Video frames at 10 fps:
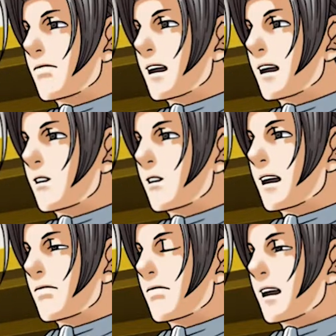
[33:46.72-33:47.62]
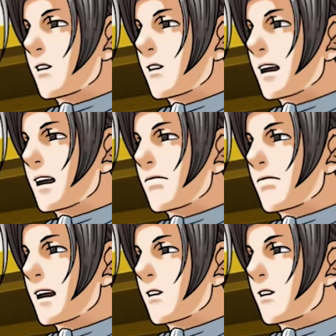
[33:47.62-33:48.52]
I will stand by my statement, however,
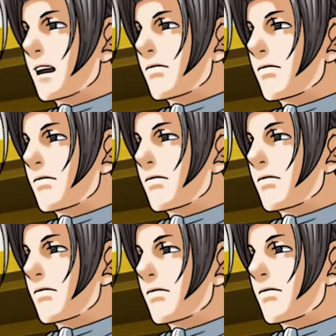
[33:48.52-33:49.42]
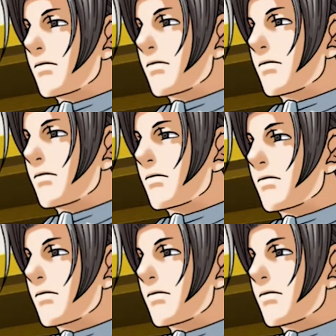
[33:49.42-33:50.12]
regardless of how the court sees my role here.